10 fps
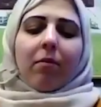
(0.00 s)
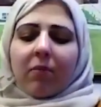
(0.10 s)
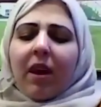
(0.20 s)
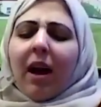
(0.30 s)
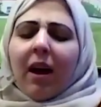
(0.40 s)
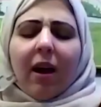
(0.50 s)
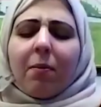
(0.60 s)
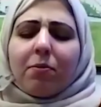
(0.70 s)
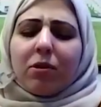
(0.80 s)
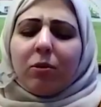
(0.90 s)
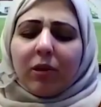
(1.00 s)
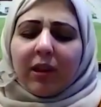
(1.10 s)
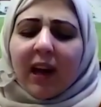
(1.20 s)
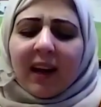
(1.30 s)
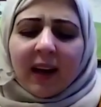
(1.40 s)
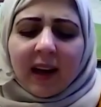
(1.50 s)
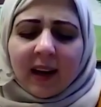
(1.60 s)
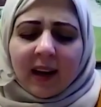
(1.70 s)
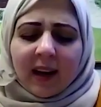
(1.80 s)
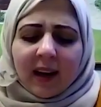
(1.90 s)
Yeah, absolutely. And I
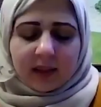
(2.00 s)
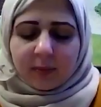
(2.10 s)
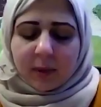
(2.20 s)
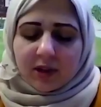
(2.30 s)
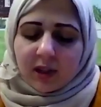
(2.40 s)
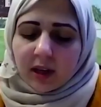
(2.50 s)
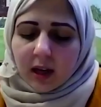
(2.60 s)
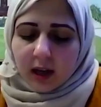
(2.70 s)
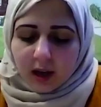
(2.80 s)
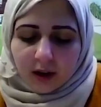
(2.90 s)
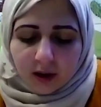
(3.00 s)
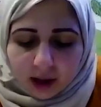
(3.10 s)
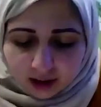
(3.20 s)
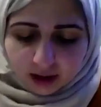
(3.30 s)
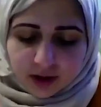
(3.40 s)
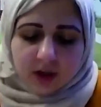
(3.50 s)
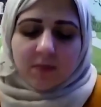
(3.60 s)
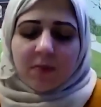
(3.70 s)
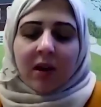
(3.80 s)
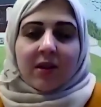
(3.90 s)
think especially here at the Rashid
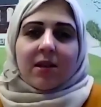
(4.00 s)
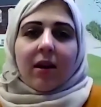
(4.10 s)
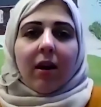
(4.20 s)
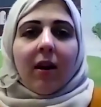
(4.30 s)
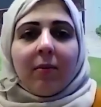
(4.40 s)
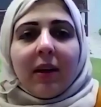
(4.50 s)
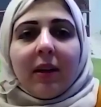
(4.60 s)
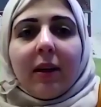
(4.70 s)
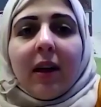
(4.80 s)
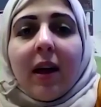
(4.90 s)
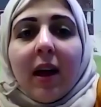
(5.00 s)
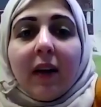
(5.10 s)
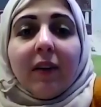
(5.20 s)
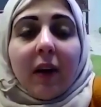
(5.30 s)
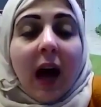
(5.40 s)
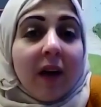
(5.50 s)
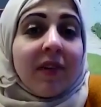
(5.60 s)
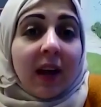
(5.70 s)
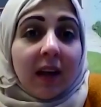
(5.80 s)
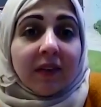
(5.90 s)
Mosque,
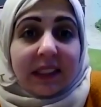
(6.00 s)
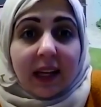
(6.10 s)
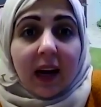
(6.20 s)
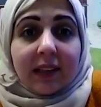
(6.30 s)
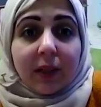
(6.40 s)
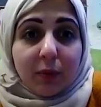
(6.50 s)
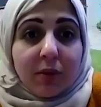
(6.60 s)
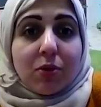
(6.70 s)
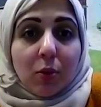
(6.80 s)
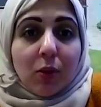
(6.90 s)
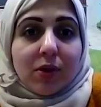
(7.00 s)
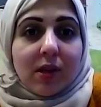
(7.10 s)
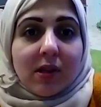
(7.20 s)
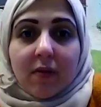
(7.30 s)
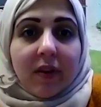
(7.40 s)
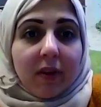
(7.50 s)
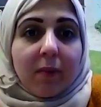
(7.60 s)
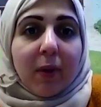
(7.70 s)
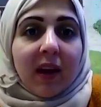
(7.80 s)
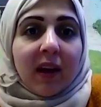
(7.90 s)
having IFSSA as a resource is a very
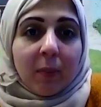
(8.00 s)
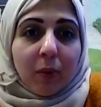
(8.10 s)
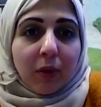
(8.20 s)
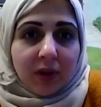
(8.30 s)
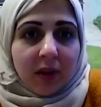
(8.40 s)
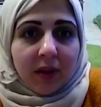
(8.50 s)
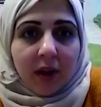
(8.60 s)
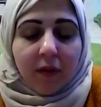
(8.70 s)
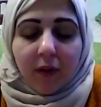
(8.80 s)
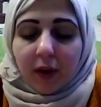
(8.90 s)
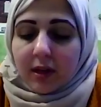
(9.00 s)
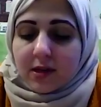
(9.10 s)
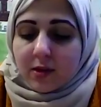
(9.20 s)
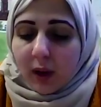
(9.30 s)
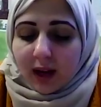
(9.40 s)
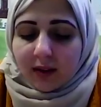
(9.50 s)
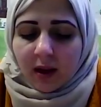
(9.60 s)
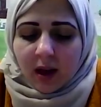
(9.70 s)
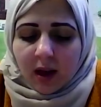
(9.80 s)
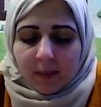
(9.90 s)
big and important thing for us, right?
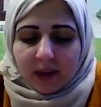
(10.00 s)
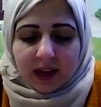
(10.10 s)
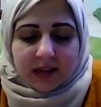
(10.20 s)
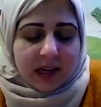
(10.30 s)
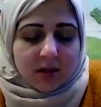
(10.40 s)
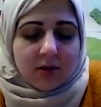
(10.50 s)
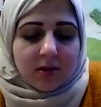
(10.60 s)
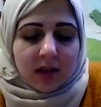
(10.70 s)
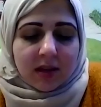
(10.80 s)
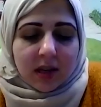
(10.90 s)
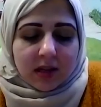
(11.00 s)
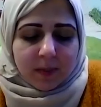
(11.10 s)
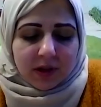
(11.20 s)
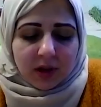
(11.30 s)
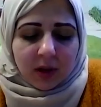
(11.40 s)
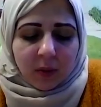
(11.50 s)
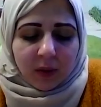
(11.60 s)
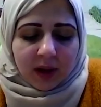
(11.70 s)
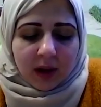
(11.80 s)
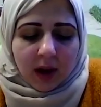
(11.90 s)
Because as you said, especially
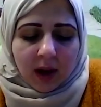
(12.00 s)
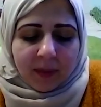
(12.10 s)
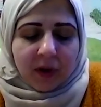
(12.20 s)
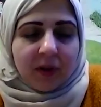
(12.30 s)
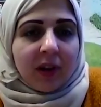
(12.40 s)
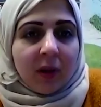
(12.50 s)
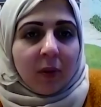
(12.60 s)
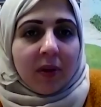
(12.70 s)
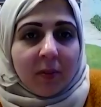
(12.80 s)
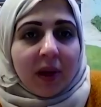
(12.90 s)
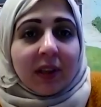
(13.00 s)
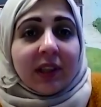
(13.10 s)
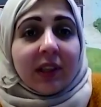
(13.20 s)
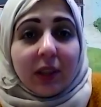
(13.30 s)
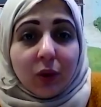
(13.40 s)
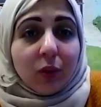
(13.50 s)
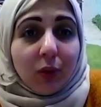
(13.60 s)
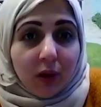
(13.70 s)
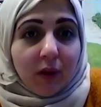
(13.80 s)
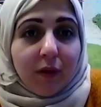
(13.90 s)
when you're dealing with immigrants, they do
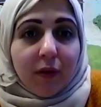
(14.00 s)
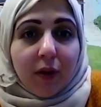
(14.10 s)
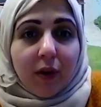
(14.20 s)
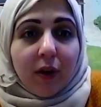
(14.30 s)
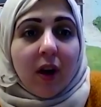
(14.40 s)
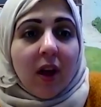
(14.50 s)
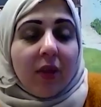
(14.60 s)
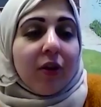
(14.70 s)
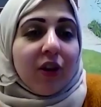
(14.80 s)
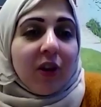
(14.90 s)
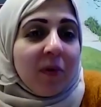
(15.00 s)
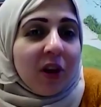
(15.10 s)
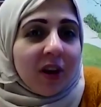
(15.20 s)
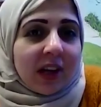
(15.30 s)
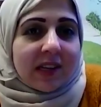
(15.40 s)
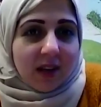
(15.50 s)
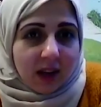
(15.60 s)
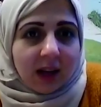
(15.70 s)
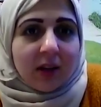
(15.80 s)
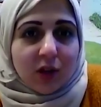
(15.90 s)
look for their communities to
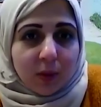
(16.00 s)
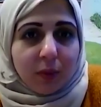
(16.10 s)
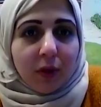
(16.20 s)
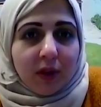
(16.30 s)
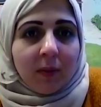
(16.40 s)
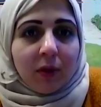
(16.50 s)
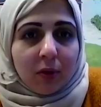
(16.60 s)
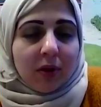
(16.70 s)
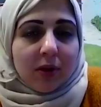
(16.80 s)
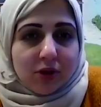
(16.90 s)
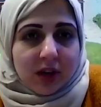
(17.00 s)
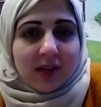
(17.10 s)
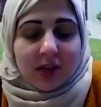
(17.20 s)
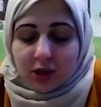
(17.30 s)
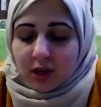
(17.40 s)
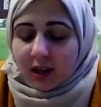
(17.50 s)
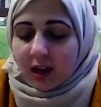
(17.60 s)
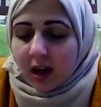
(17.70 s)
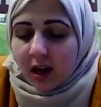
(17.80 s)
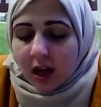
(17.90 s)
kind of support them through their transition.
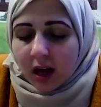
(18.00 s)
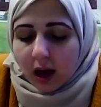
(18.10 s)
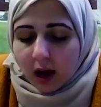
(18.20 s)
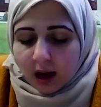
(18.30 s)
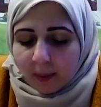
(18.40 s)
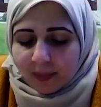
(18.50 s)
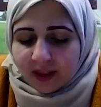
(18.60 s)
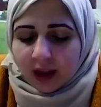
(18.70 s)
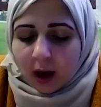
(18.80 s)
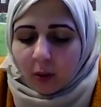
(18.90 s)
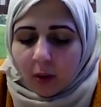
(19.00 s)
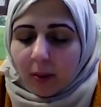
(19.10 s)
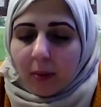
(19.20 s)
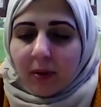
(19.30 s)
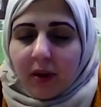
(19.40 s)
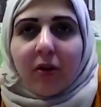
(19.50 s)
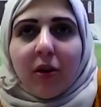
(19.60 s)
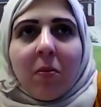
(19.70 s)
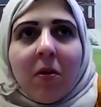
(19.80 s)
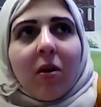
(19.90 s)
Now, Brother
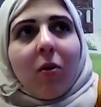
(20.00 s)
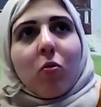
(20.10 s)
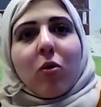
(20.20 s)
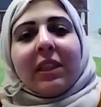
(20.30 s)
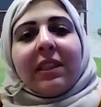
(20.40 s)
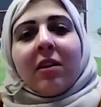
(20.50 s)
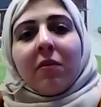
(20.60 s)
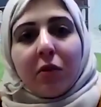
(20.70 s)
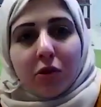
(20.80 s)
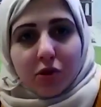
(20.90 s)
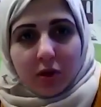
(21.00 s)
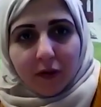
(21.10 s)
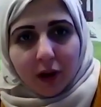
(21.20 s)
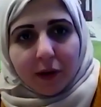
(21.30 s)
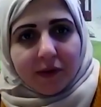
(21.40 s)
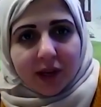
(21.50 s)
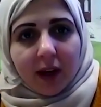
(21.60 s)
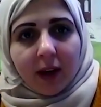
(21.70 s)
Omar, what's in the future for IFSSA?